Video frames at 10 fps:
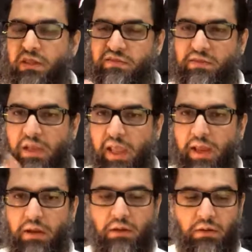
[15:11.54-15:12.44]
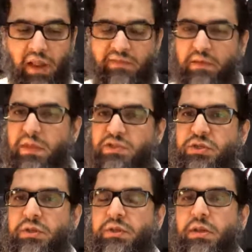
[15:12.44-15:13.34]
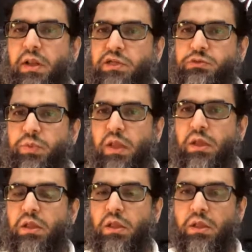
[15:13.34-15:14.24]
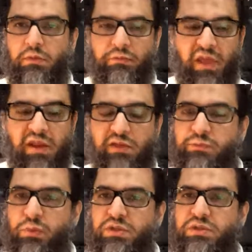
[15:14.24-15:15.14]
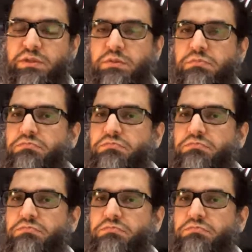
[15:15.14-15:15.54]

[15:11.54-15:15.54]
This again, as I mentioned in the last week, various books,